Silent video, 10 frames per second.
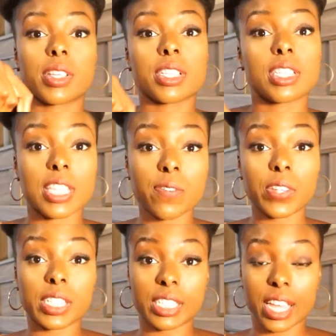To see if
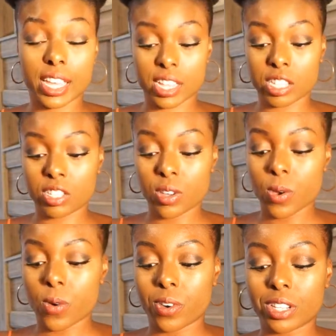it sheds,
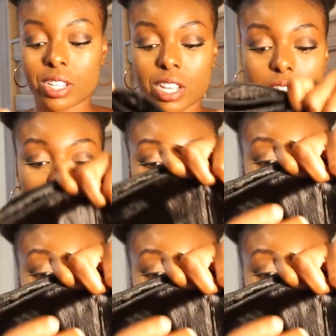we're just gonna kind of